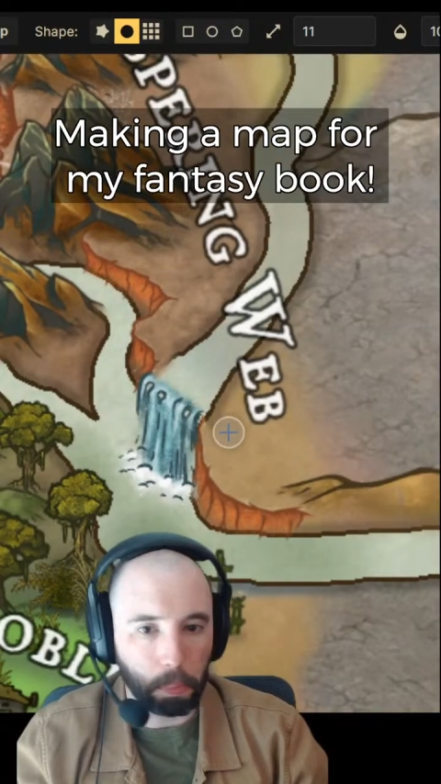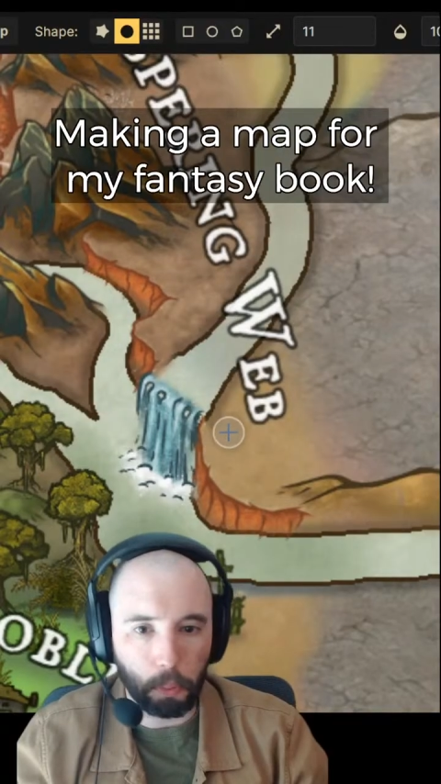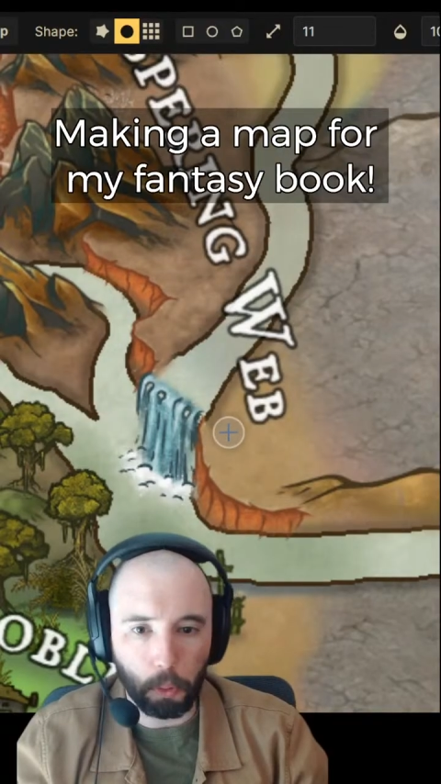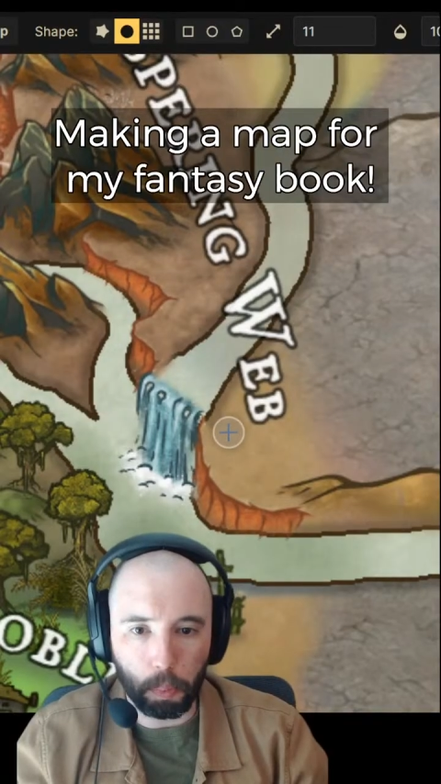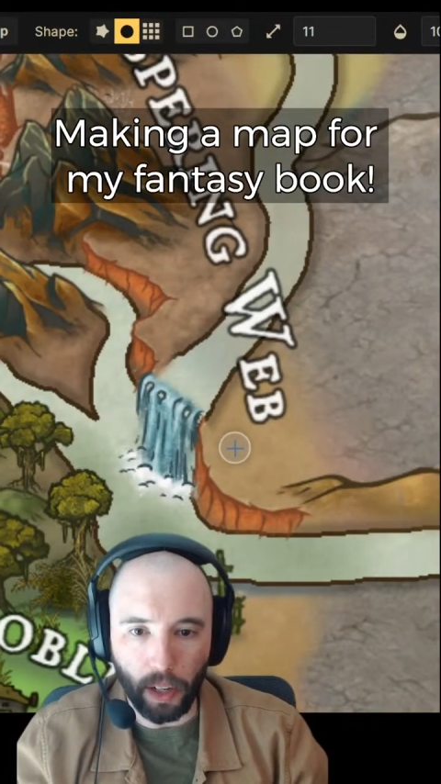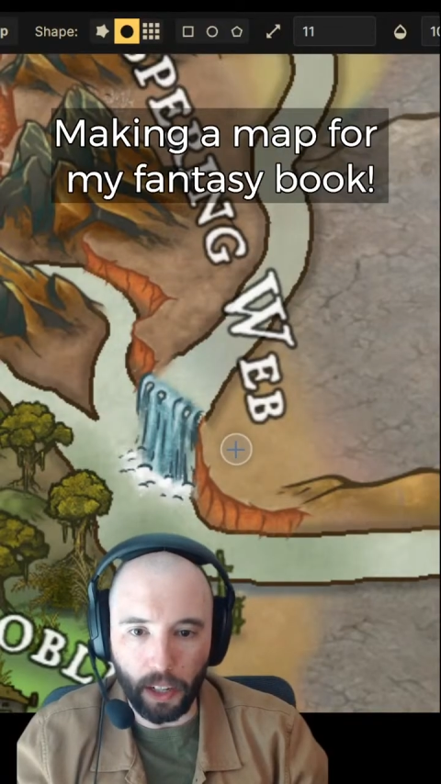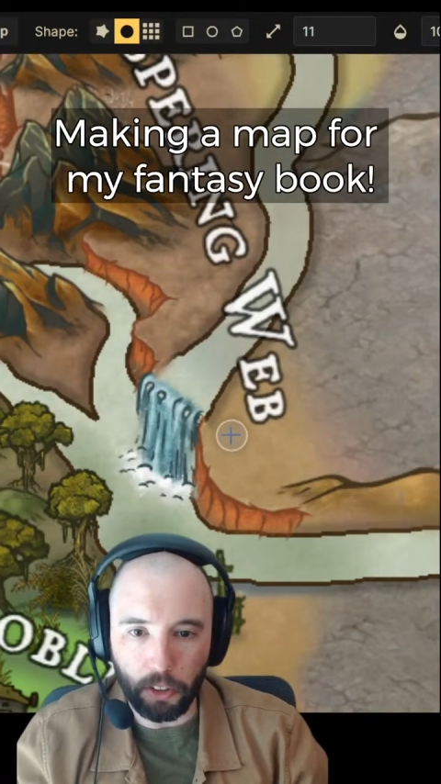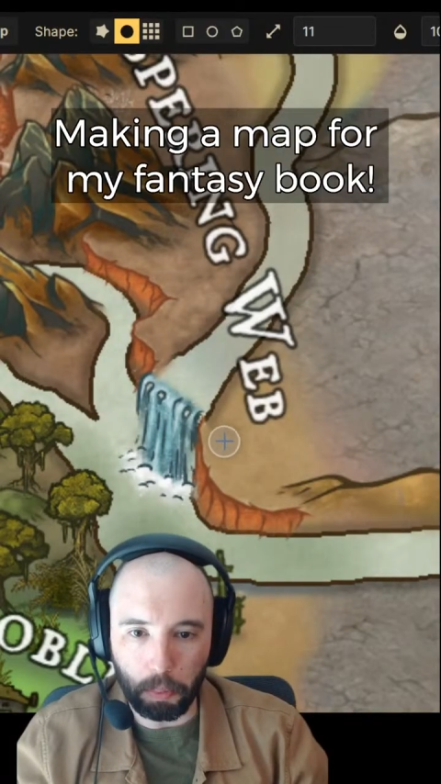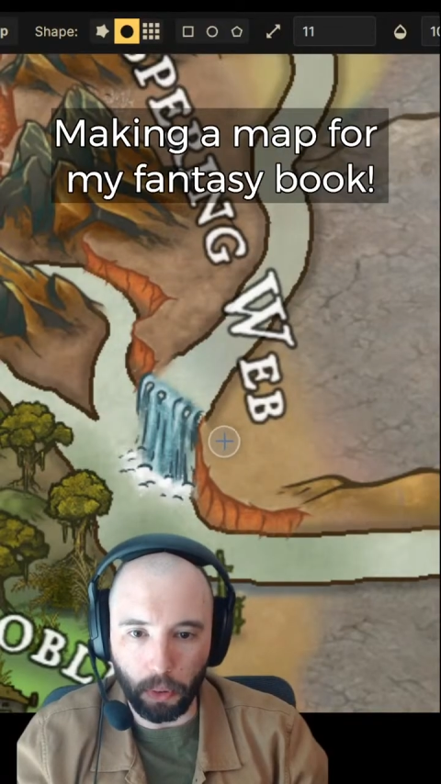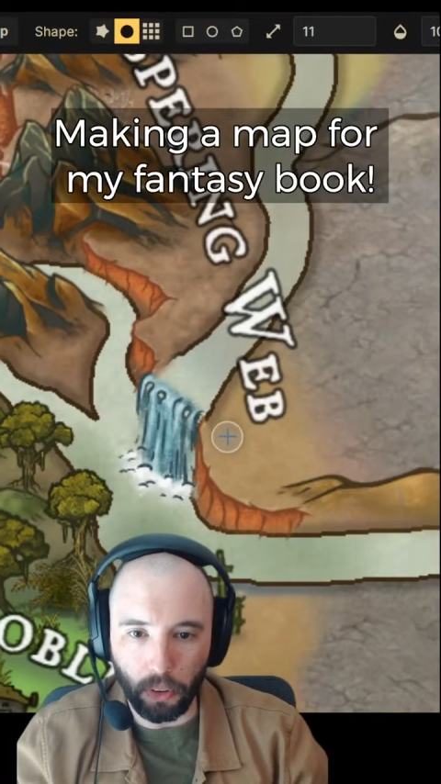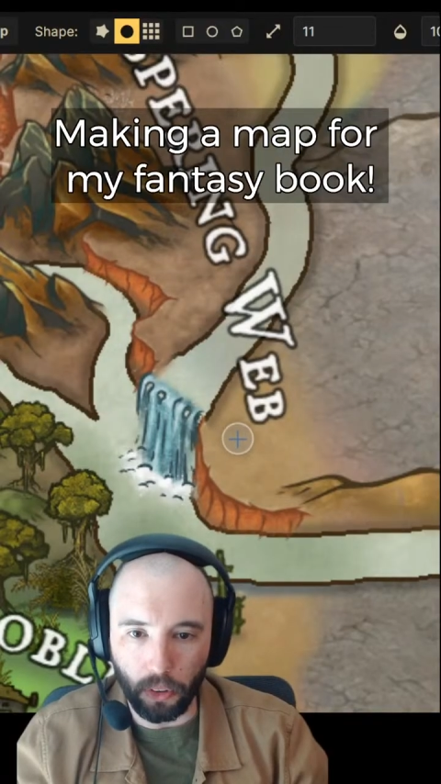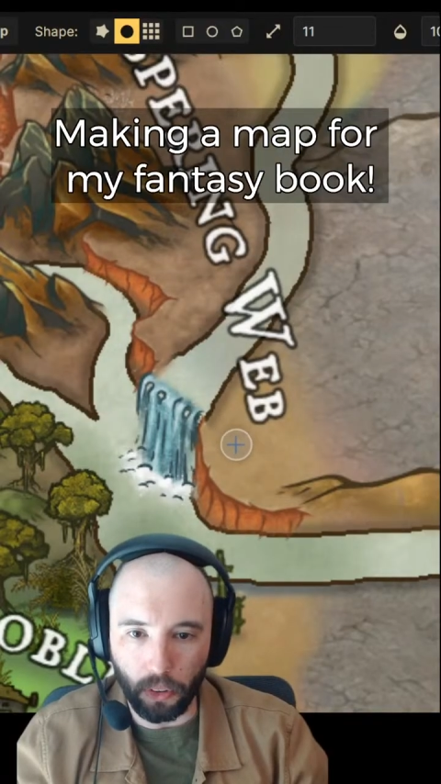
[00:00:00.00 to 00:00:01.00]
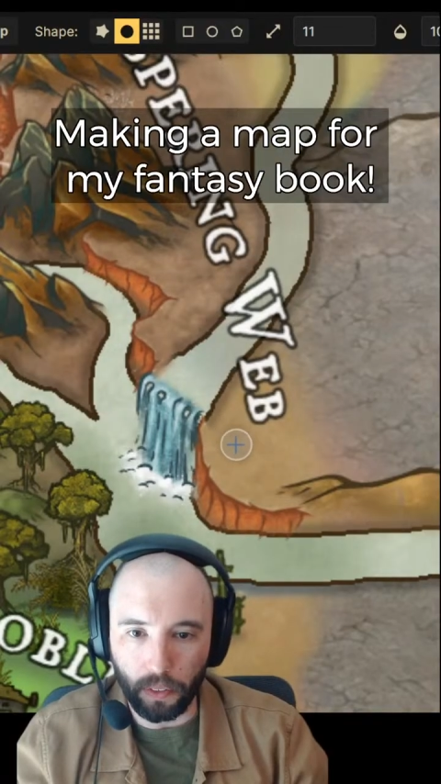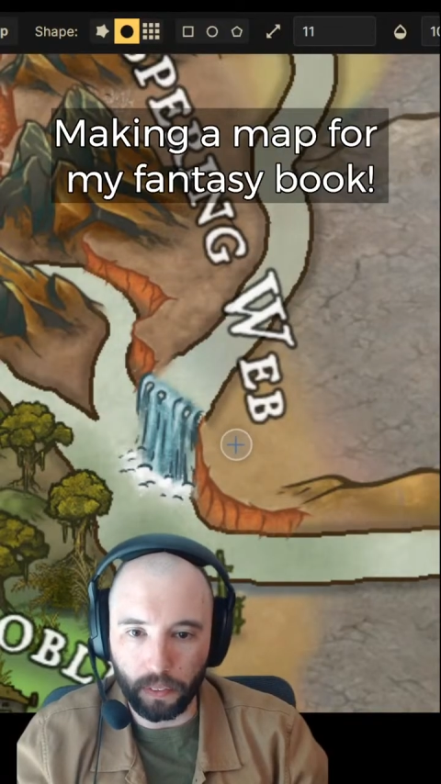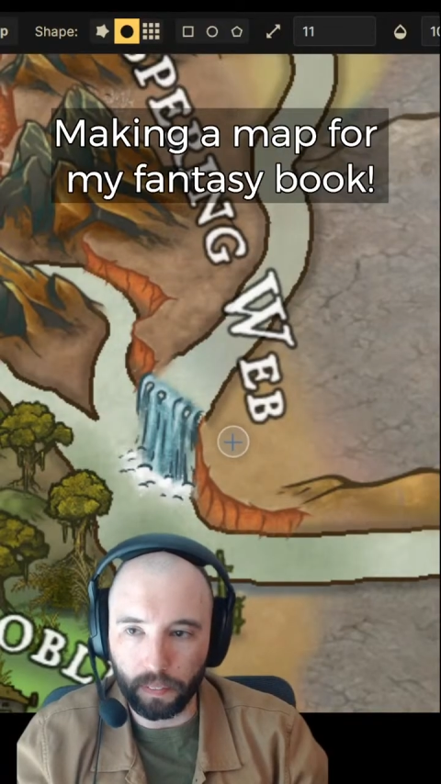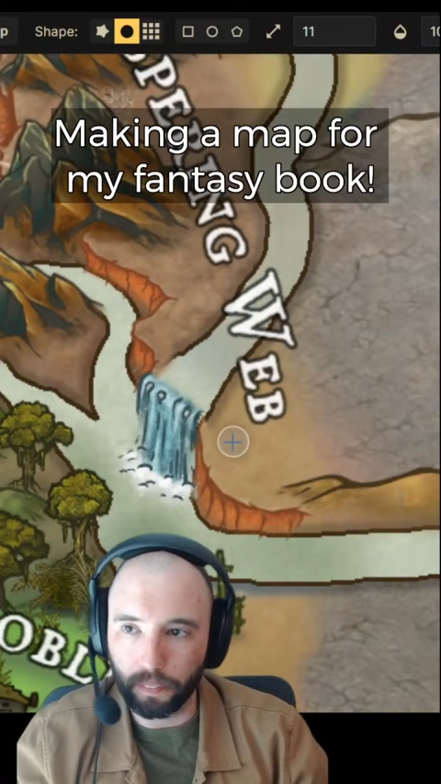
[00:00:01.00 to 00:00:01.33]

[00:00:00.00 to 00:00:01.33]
splotch of blue